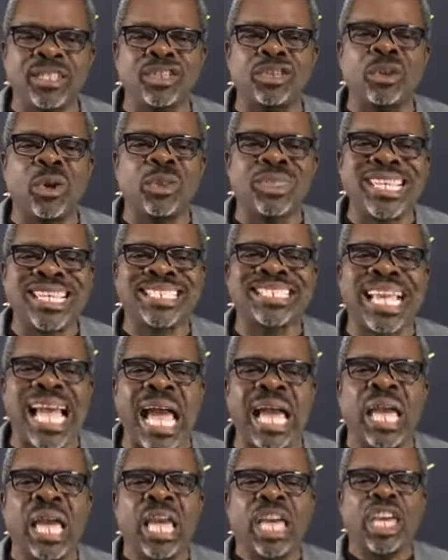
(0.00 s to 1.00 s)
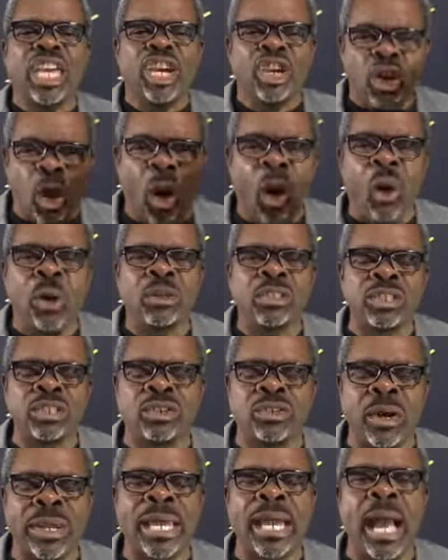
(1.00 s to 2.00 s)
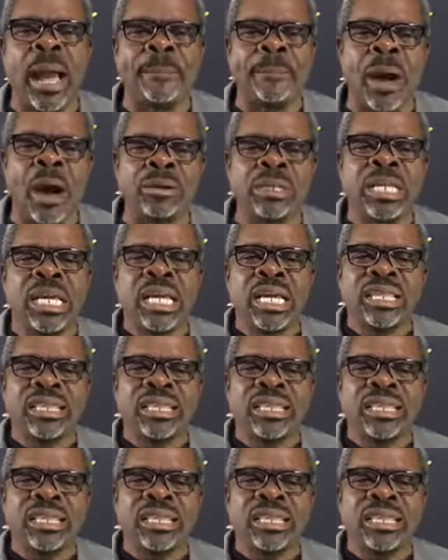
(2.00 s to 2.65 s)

You know, this guy, he called, talking about